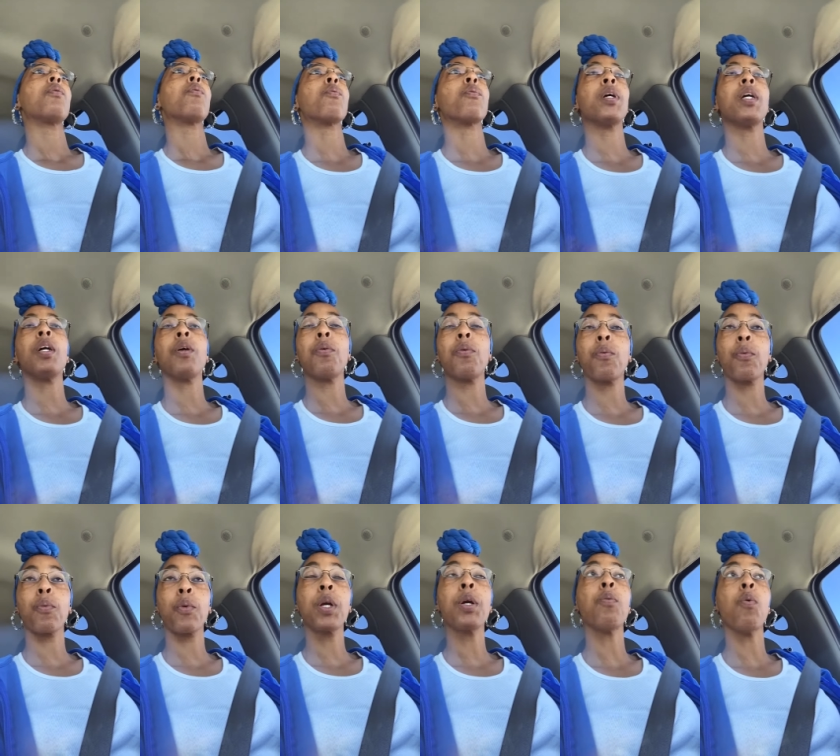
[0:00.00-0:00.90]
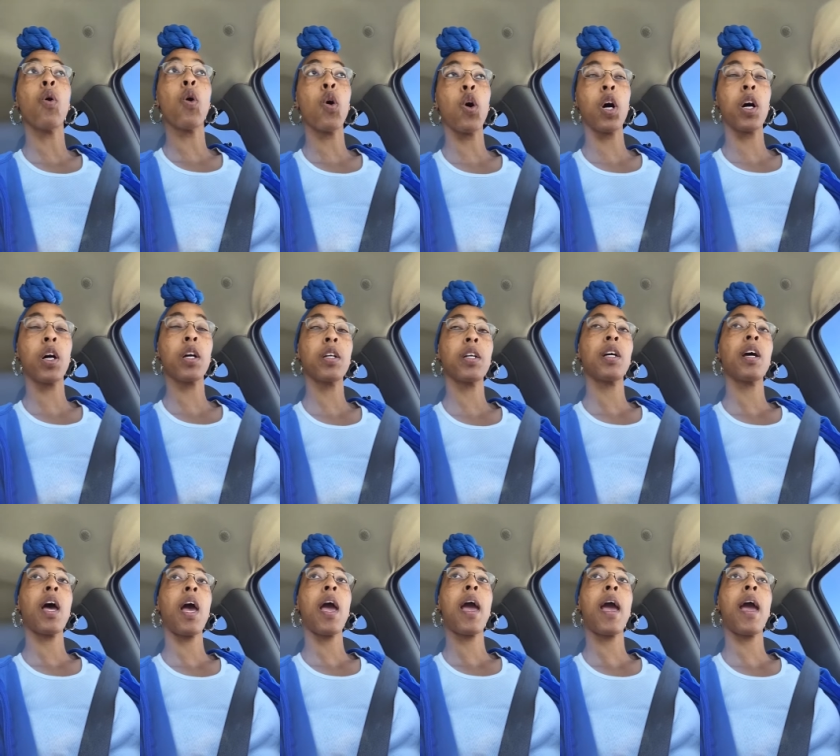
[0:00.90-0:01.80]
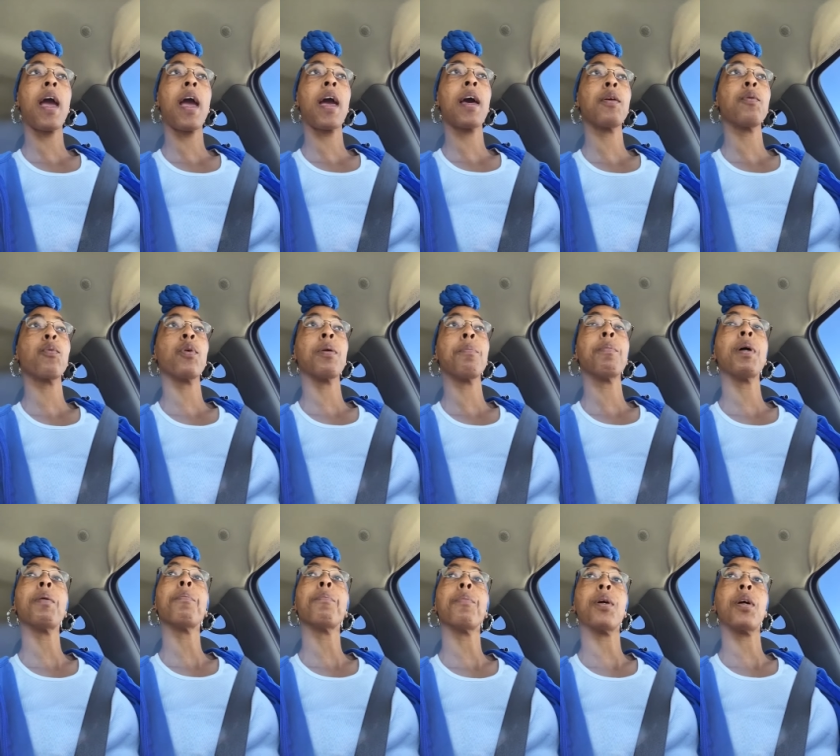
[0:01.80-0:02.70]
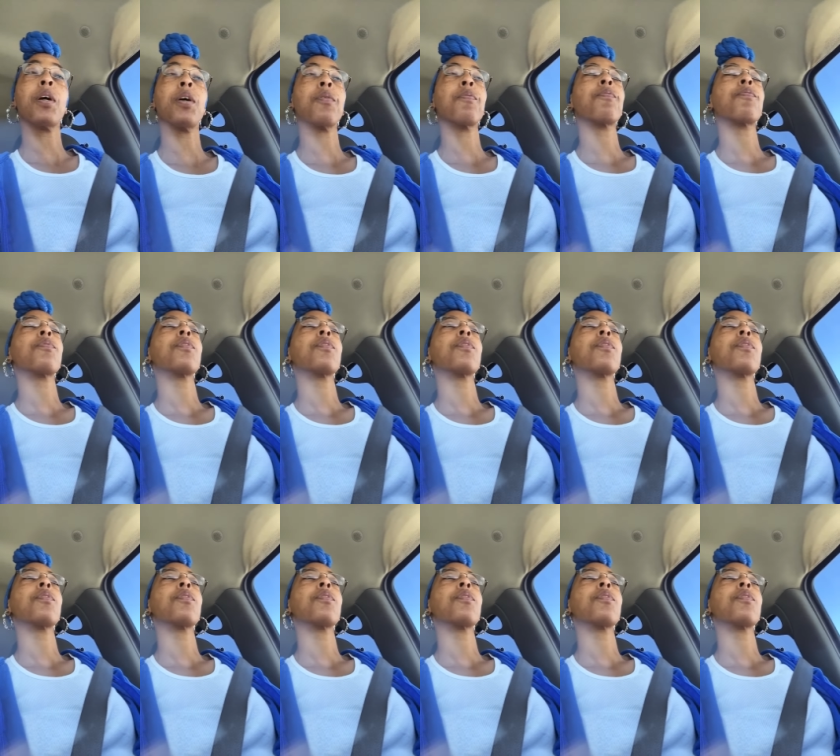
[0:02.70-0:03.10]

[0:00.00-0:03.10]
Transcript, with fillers: re reward and remember